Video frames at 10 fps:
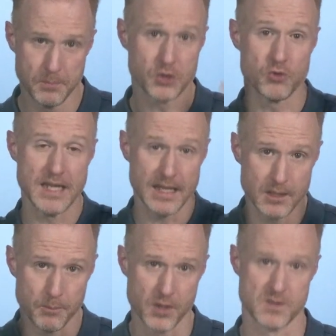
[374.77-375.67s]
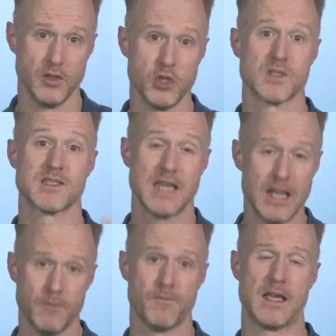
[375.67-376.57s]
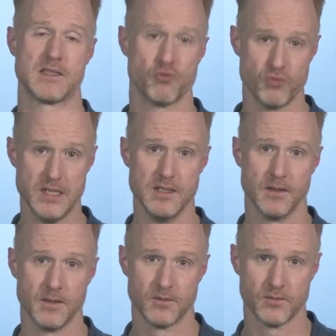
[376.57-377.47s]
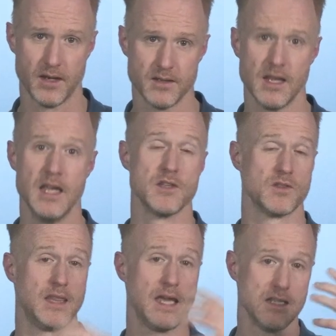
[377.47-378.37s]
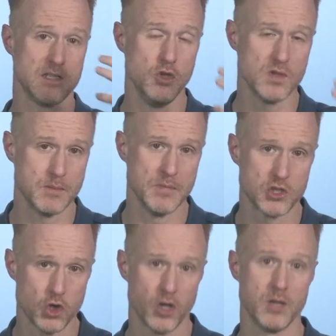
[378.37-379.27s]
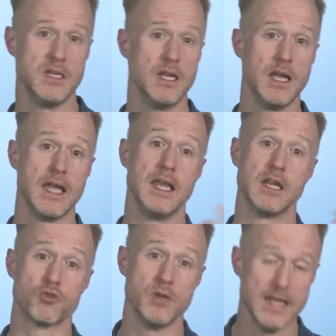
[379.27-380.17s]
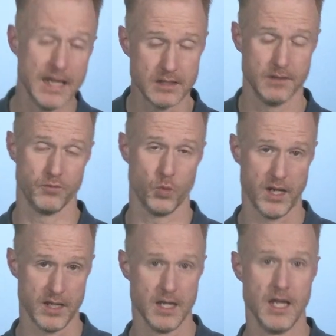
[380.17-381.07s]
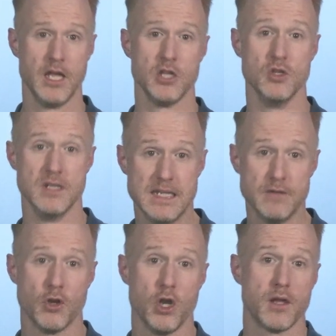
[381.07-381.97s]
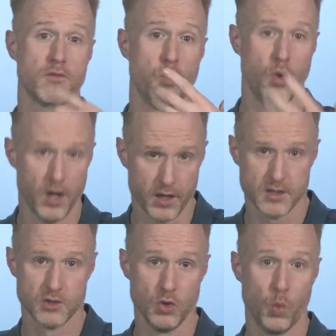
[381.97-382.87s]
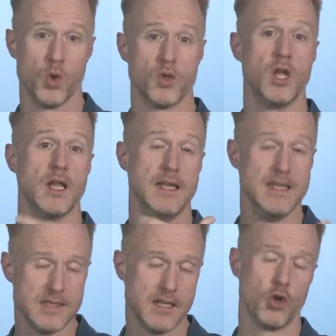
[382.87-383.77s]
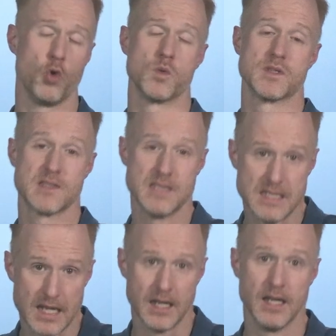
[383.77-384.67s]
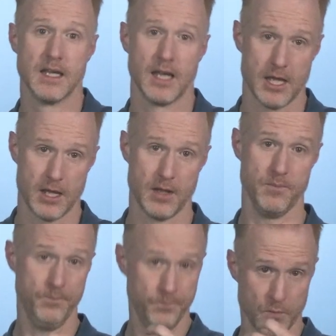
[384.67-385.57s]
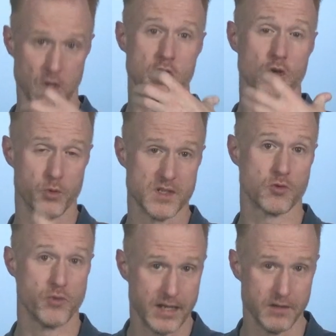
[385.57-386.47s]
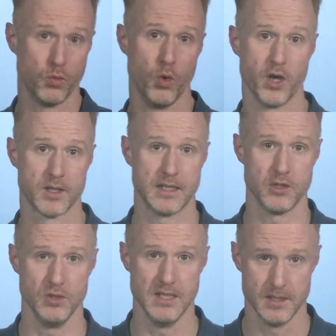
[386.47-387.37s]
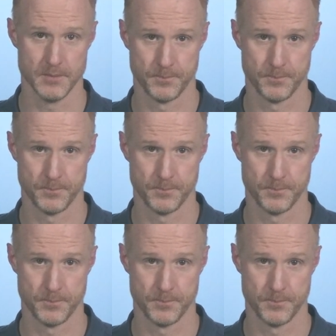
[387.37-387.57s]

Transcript: create the puzzle yourself as a reader. Right? So that is using metonymy in a creative way. You leave a lot of work to the one listening or seeing the humorous creative work that you did.